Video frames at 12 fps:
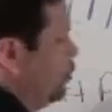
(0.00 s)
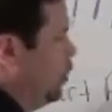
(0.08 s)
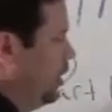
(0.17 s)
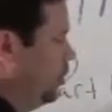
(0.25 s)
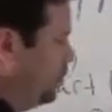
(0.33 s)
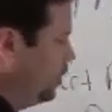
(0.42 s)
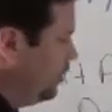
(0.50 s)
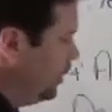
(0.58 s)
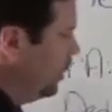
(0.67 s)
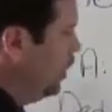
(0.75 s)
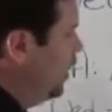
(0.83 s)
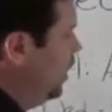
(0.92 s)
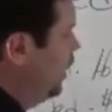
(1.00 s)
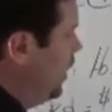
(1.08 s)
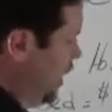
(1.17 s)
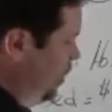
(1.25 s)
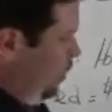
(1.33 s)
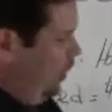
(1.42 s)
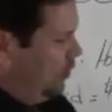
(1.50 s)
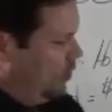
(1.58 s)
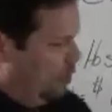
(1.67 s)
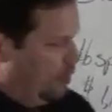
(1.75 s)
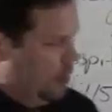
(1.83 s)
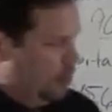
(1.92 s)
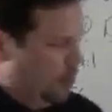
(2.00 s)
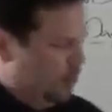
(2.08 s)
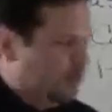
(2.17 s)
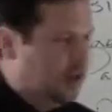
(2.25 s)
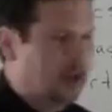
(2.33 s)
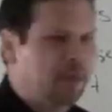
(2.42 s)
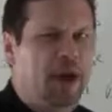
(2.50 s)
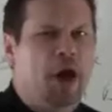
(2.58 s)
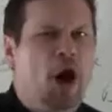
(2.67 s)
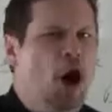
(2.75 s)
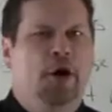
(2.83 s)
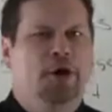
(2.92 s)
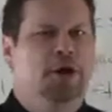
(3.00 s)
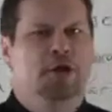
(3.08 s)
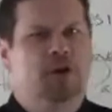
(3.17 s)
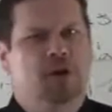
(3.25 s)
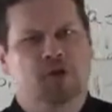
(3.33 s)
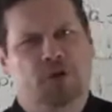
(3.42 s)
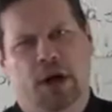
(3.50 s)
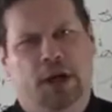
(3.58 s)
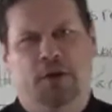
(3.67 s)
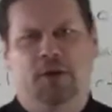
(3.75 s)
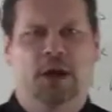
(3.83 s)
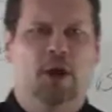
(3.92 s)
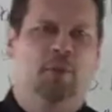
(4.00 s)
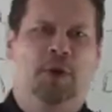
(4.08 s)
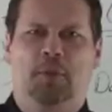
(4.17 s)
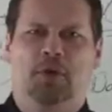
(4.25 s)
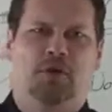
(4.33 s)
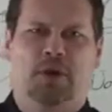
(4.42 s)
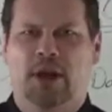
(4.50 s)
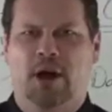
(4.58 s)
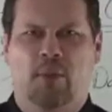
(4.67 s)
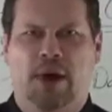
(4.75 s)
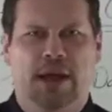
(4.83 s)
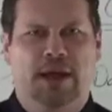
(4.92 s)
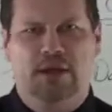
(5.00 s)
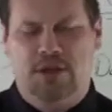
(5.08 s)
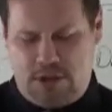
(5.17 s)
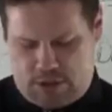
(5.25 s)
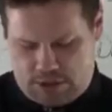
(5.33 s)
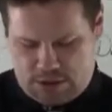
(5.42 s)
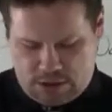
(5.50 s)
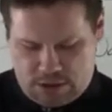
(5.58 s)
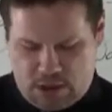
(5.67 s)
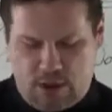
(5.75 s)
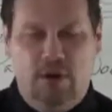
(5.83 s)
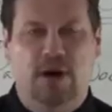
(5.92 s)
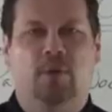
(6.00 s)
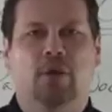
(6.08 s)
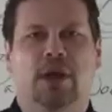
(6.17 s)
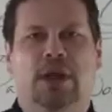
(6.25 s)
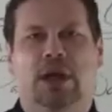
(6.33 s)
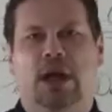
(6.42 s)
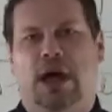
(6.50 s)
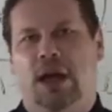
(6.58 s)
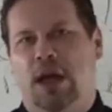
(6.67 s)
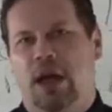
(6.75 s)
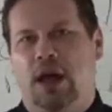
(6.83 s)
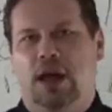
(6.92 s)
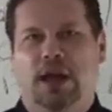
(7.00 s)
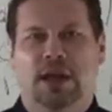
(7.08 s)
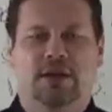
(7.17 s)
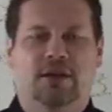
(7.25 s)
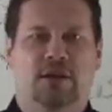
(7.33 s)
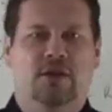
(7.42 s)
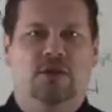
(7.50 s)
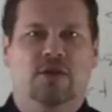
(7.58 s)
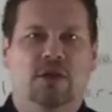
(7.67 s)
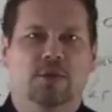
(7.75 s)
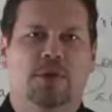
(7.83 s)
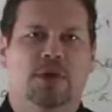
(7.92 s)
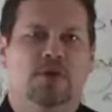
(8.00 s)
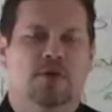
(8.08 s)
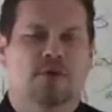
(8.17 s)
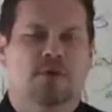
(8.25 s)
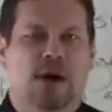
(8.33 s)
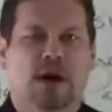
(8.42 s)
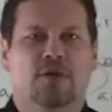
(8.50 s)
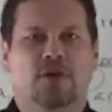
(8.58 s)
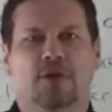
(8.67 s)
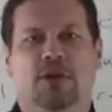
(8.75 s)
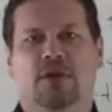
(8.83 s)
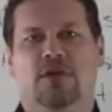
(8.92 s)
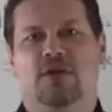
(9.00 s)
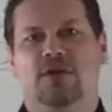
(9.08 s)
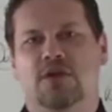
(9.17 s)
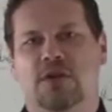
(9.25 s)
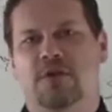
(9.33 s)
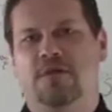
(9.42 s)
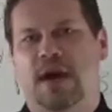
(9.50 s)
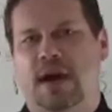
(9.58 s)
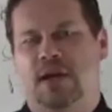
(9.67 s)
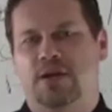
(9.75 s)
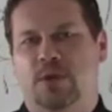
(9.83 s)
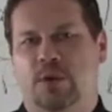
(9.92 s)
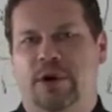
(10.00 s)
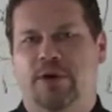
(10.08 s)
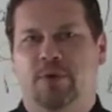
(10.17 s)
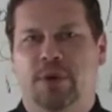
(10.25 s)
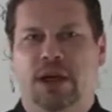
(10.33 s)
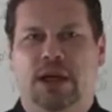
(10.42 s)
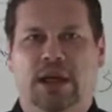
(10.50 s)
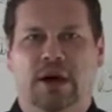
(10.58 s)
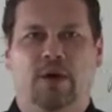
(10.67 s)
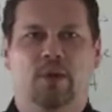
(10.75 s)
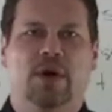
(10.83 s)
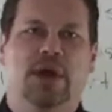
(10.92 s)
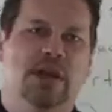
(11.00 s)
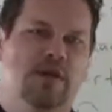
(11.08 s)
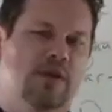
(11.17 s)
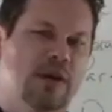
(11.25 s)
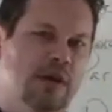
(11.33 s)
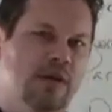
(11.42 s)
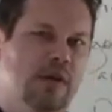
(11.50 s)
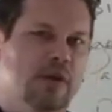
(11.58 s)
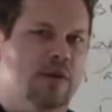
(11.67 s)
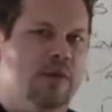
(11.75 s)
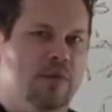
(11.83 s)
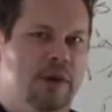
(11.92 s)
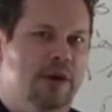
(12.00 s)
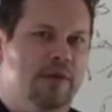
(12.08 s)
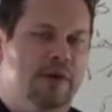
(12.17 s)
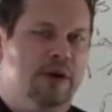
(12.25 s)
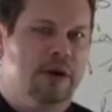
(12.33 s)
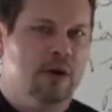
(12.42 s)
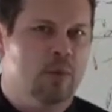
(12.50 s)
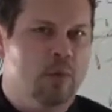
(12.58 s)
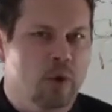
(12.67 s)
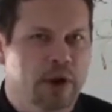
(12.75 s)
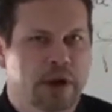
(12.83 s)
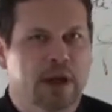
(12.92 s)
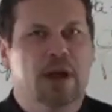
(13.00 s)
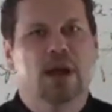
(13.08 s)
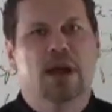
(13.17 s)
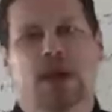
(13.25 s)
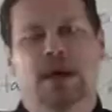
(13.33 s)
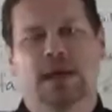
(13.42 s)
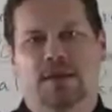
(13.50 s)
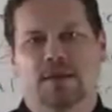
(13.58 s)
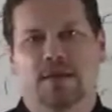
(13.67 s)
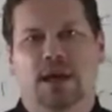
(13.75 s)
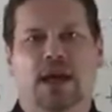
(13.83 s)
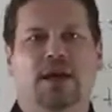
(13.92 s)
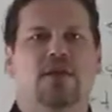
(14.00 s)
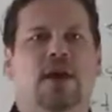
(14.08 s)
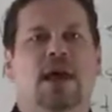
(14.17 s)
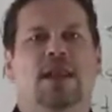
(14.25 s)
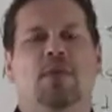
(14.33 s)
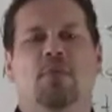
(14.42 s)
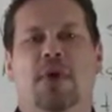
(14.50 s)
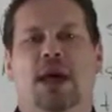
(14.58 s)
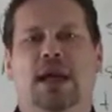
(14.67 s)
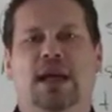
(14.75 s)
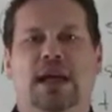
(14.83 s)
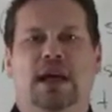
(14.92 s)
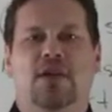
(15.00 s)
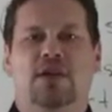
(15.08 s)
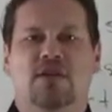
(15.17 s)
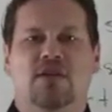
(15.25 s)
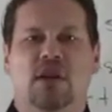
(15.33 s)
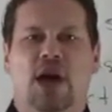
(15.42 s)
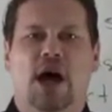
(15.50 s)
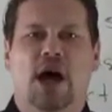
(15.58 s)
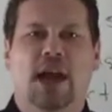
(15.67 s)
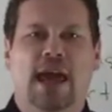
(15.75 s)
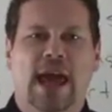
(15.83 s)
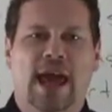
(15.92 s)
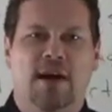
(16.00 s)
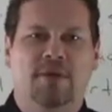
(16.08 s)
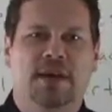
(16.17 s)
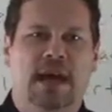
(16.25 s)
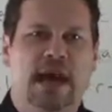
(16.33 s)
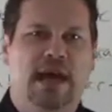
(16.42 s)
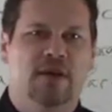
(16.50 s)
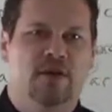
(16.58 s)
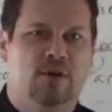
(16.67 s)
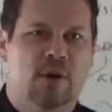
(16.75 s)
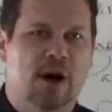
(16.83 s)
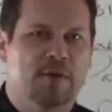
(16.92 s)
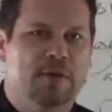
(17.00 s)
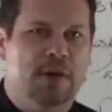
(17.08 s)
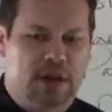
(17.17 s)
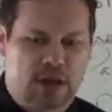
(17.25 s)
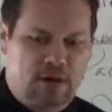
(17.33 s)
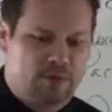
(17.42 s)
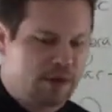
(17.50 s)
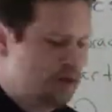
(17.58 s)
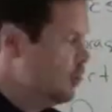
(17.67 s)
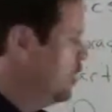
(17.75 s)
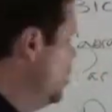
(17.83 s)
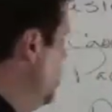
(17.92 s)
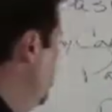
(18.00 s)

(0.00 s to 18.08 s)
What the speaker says: 20%. Now, some people will say to me, oh, you're just trying to scare people so they'll buy insurance. No, I'm really not. I'd like to see Richard Foster. He's the chief actuary of Medicare, and what he says here is very, very important. He says that Medicare does not have catastrophic coverage.